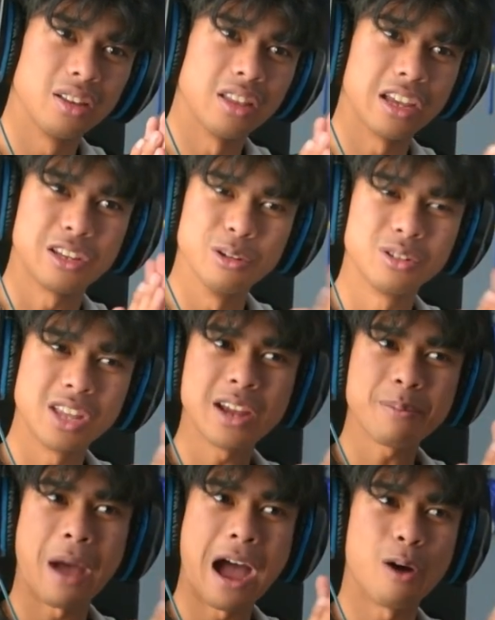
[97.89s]
Like, you'd
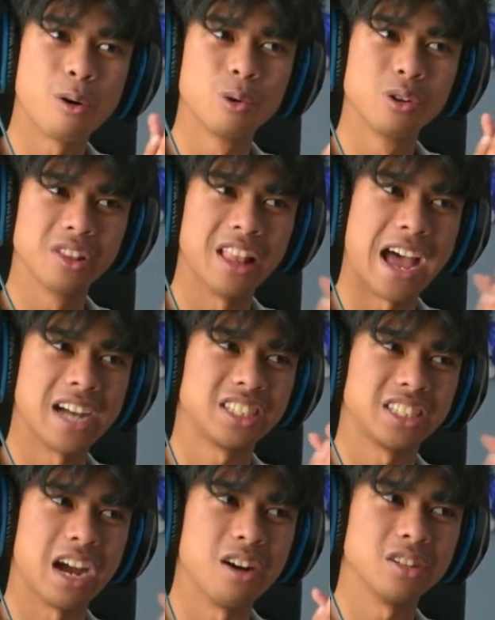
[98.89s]
think power would
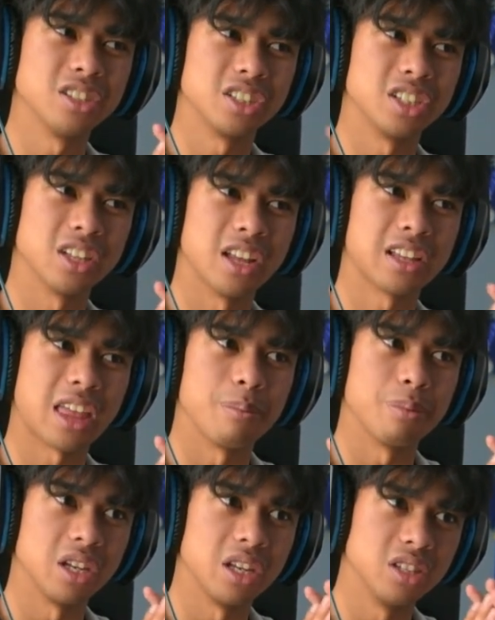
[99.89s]
lash out and shit like that,
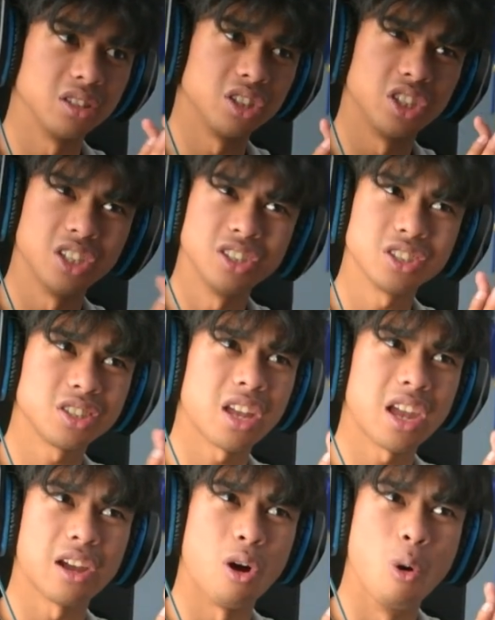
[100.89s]
but she just,
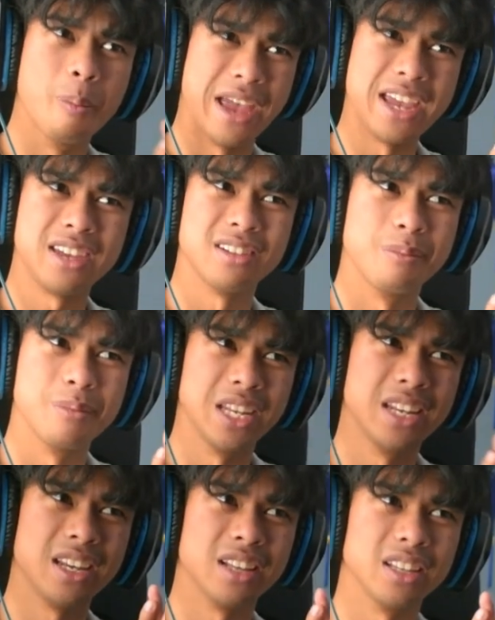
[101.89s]
like, obeyed
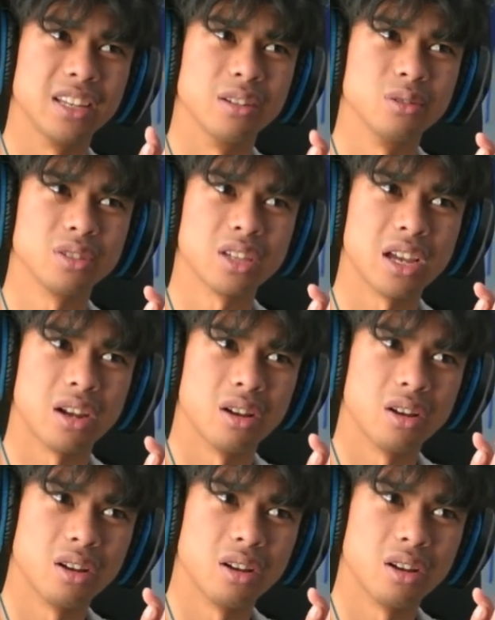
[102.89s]
immediately. It was like,